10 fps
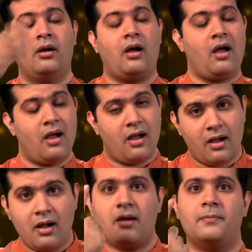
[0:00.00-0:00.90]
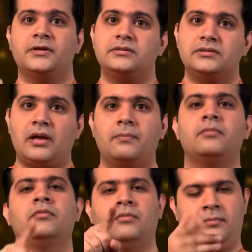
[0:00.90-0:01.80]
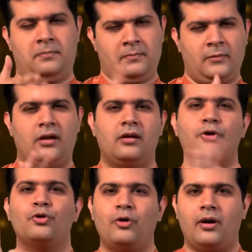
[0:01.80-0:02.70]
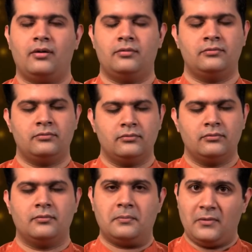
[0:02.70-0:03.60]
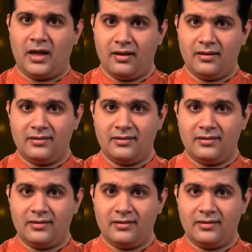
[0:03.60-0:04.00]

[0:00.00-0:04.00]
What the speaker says: Anything can happen, so meditate and keep your mind prepared for any challenge.